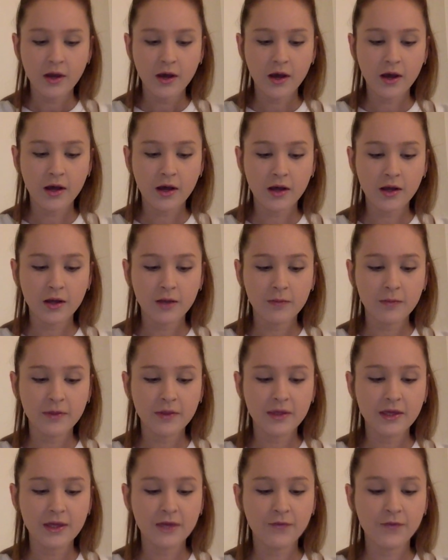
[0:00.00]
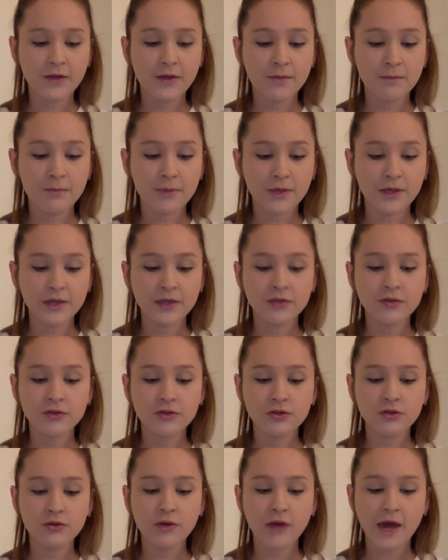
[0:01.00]
If a big
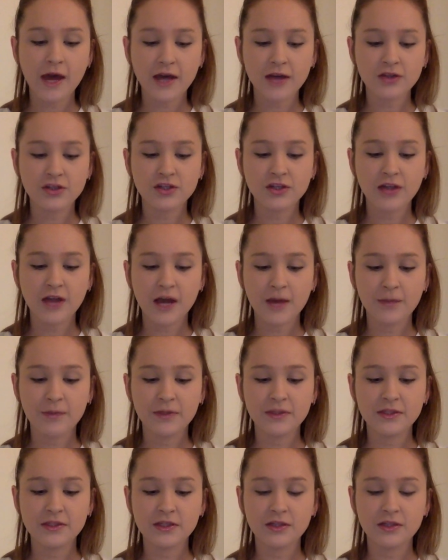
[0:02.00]
new action happens,